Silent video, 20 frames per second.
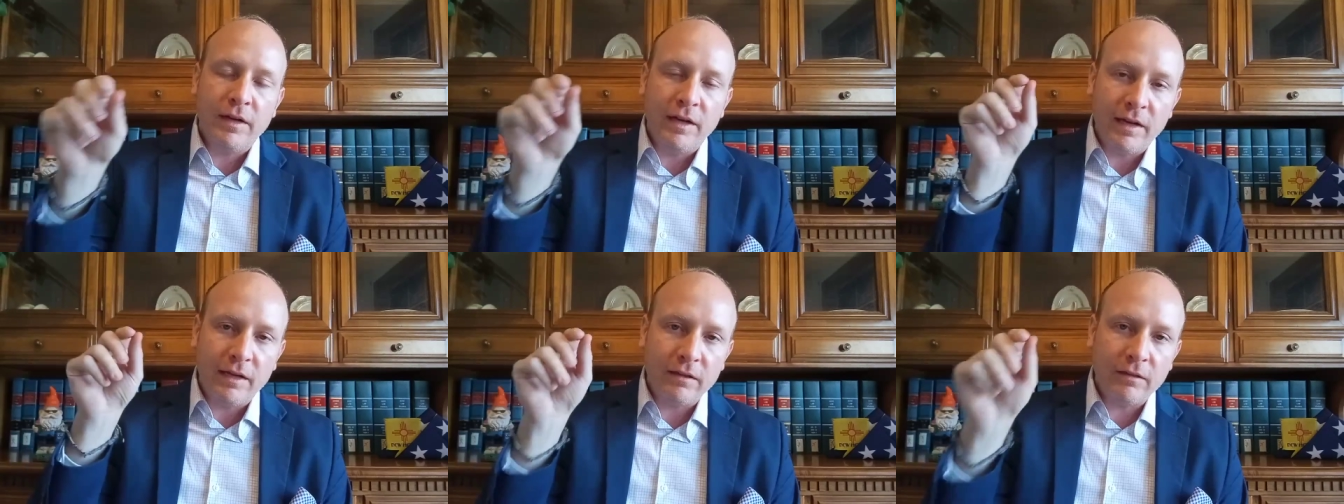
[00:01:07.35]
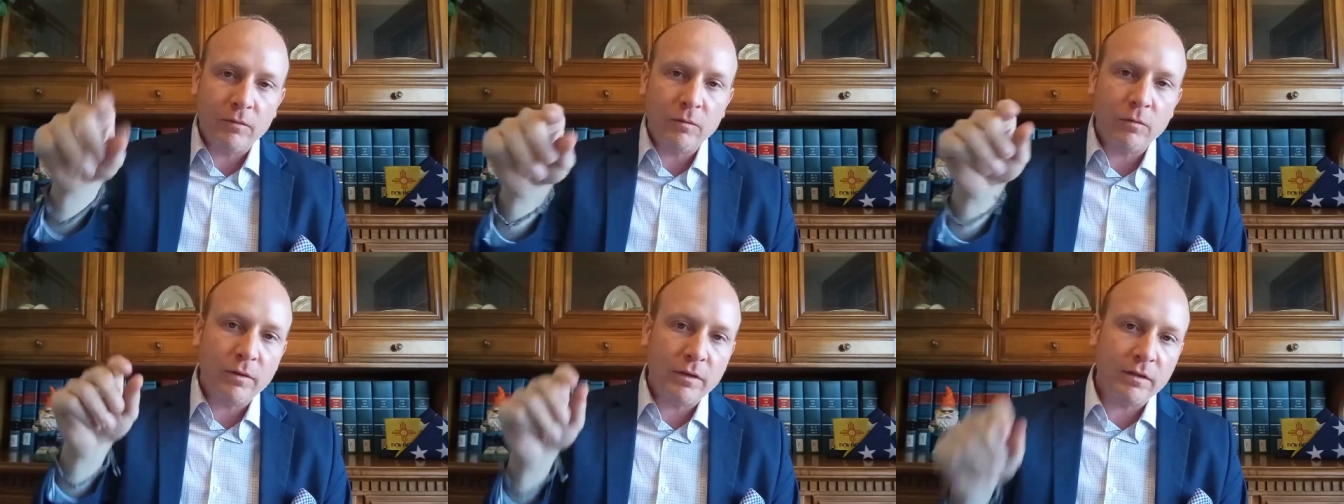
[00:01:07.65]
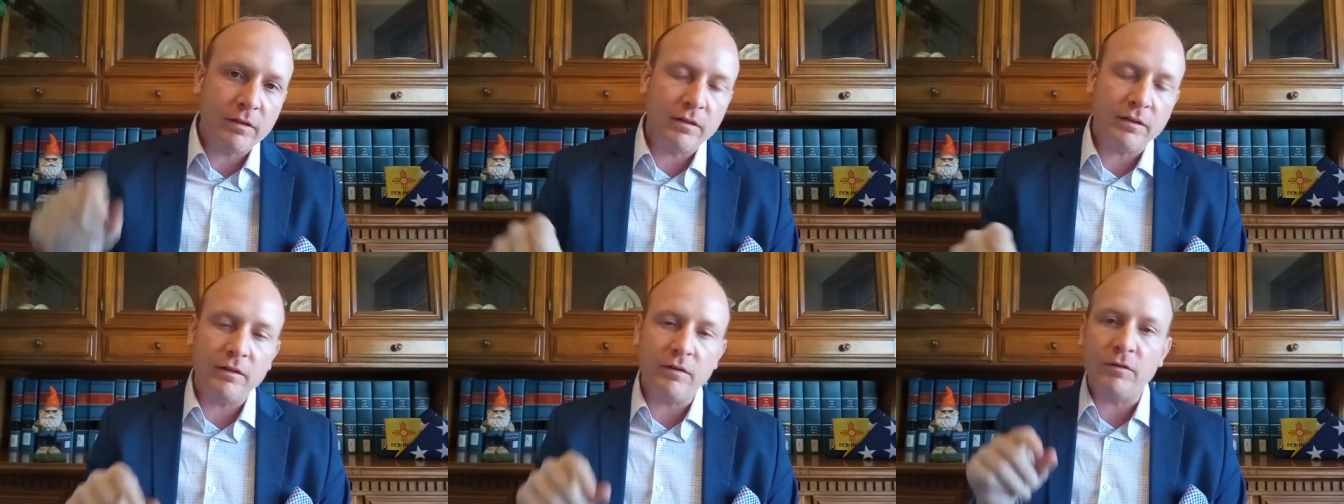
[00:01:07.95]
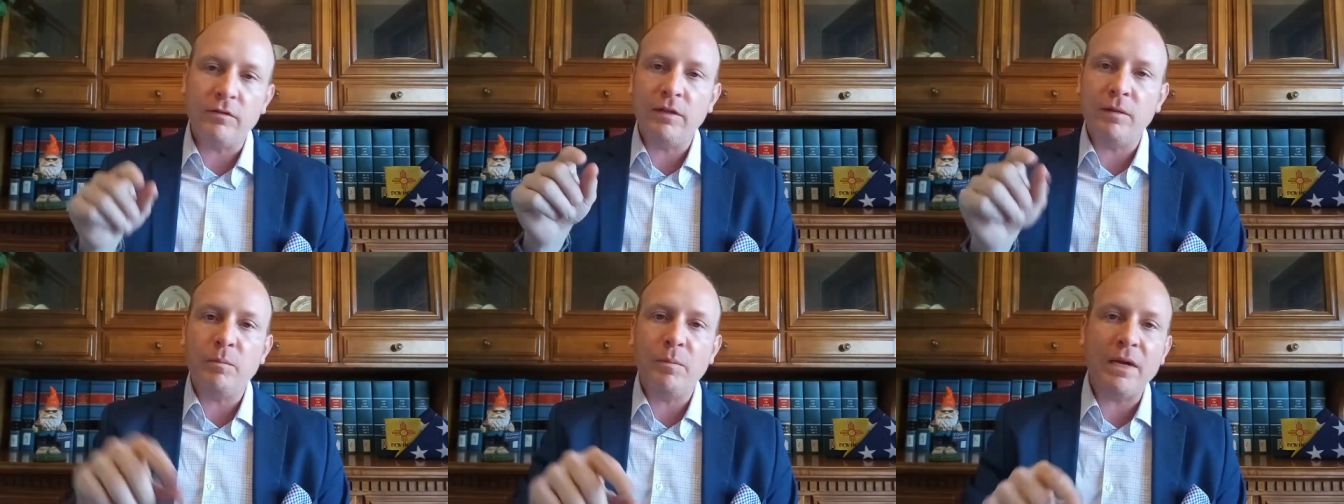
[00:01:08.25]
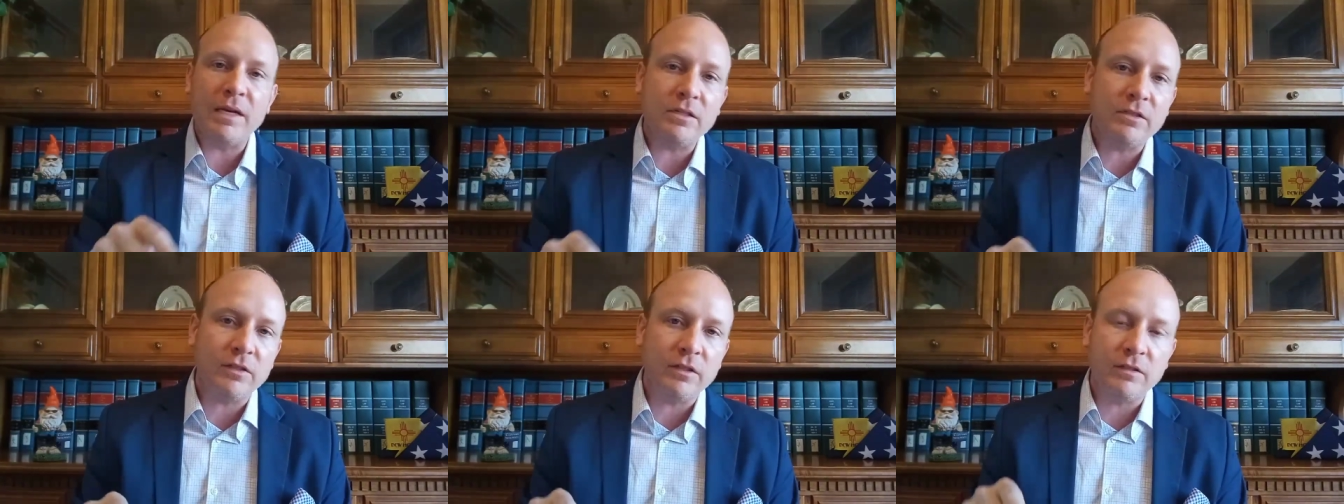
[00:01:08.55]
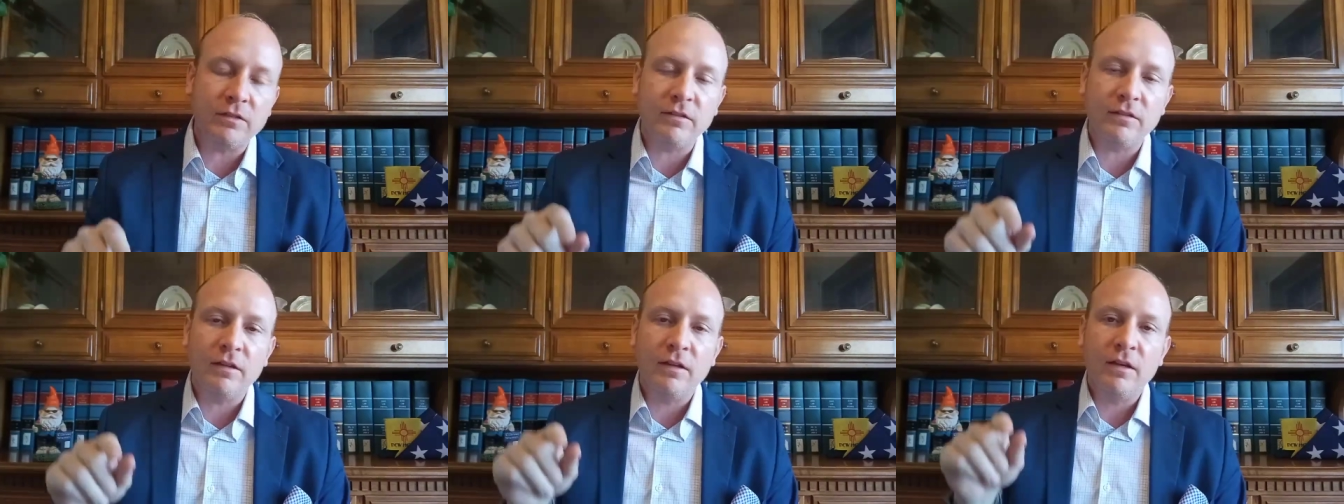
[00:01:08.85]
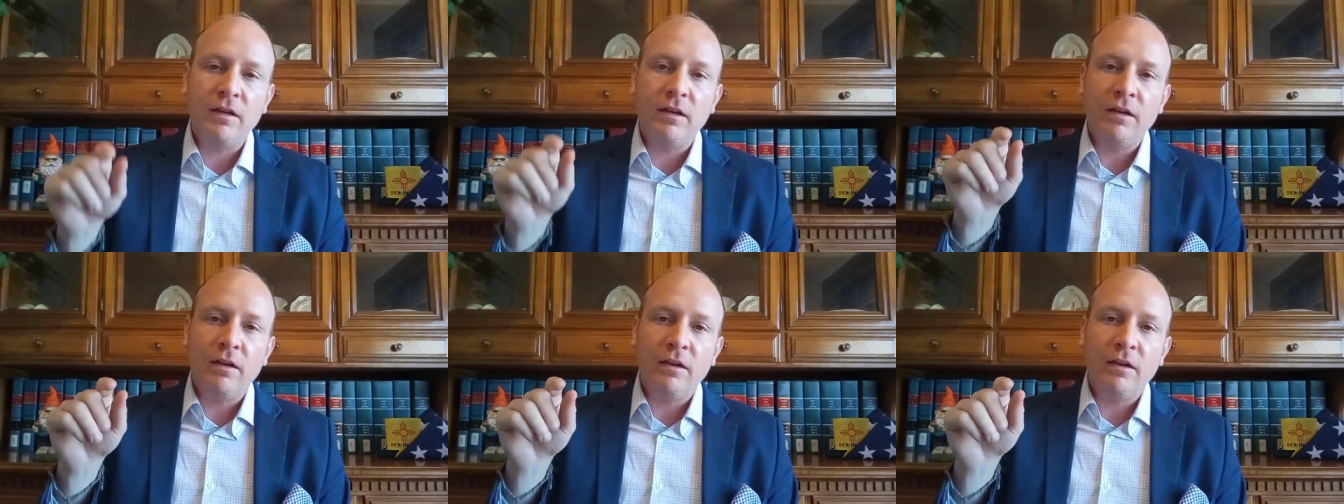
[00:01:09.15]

in their will, it only mentions